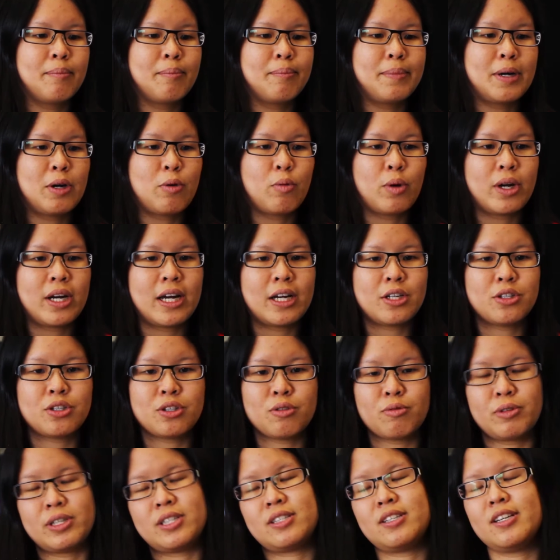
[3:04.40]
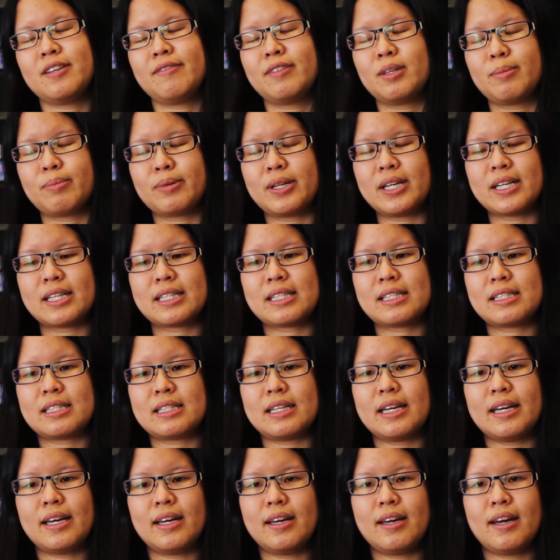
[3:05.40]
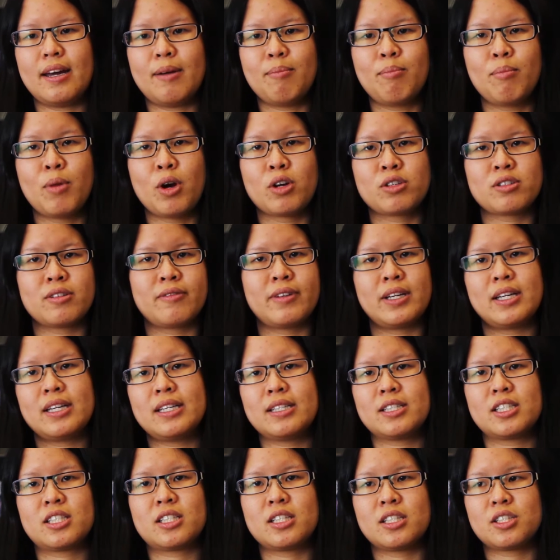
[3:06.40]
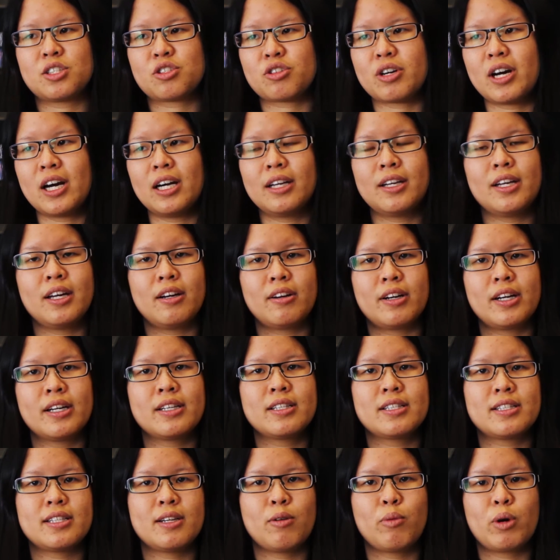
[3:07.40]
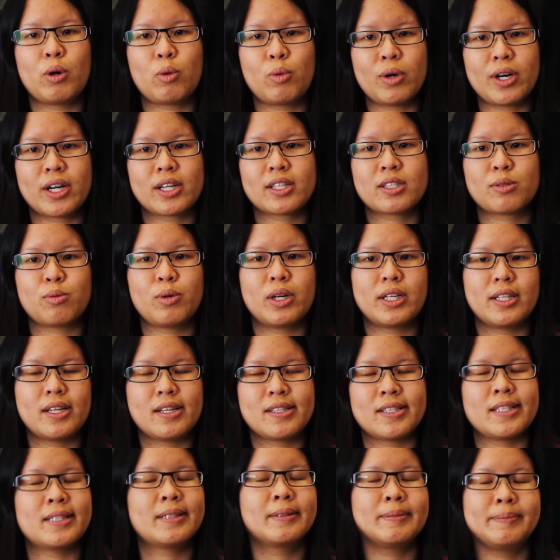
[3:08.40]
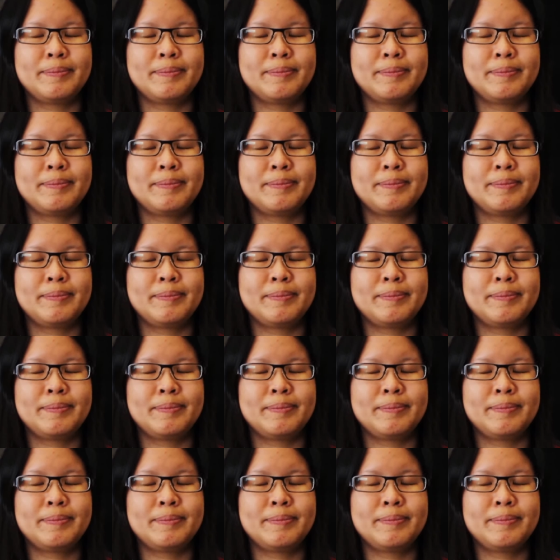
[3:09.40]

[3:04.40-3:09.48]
But when I do receive the bricks, most of it is just trial and error and see what works, what doesn't.